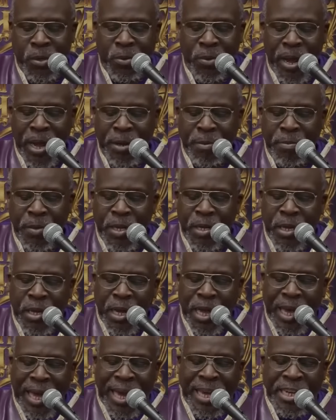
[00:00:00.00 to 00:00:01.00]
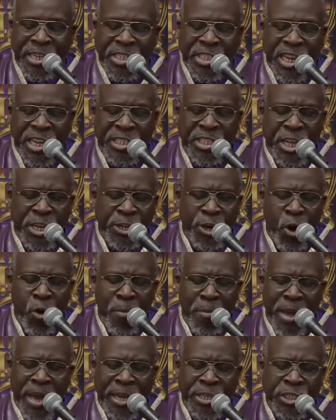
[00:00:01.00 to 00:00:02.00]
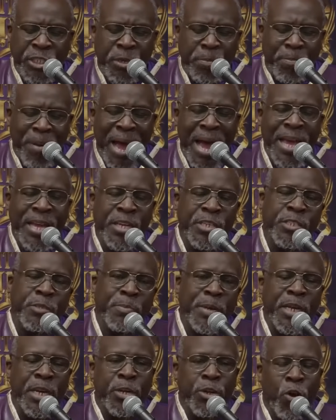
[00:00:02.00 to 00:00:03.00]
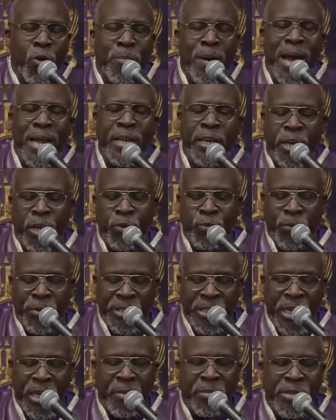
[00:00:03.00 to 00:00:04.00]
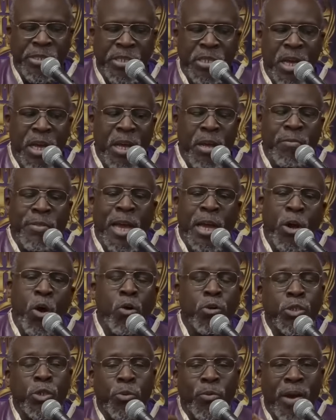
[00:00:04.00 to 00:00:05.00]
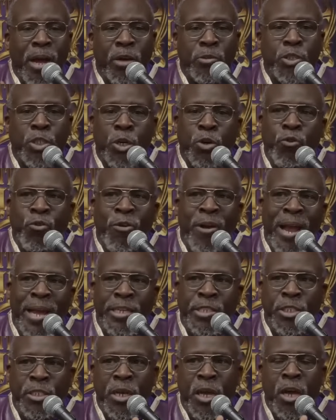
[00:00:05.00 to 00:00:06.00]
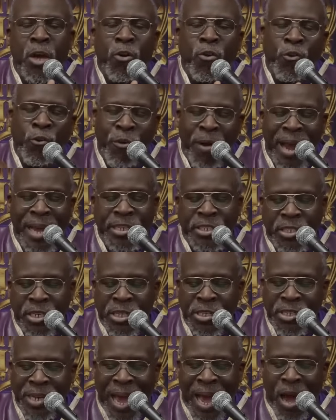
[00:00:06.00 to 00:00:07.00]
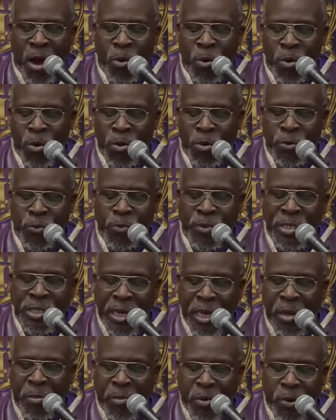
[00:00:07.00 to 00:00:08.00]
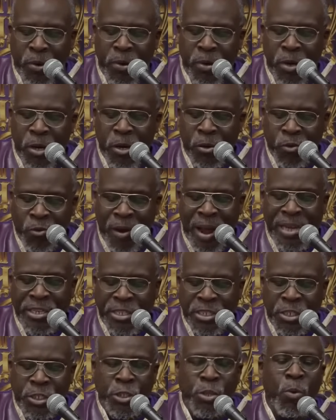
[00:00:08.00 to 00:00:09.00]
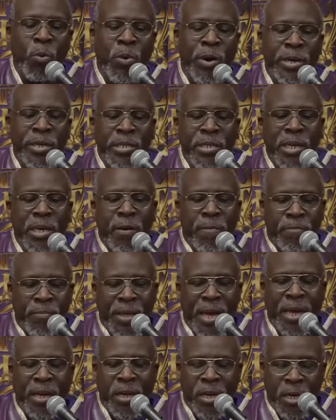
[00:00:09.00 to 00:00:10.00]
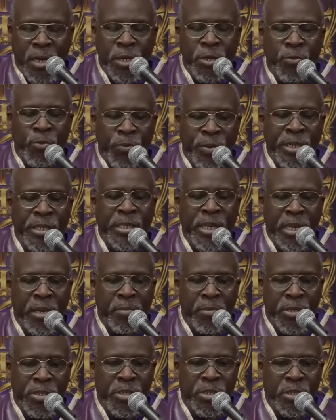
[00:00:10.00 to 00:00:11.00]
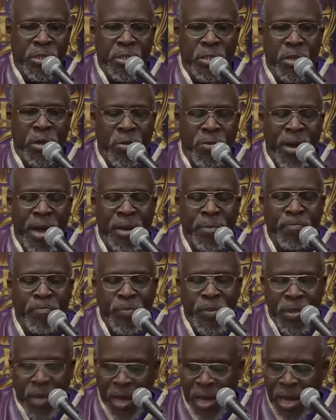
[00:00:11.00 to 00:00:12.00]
All right? And it says that no man should buy us, meaning nobody could redeem us. That goes around to Christ. Christ is our Redeemer. Christ is the one that could redeem us. All right?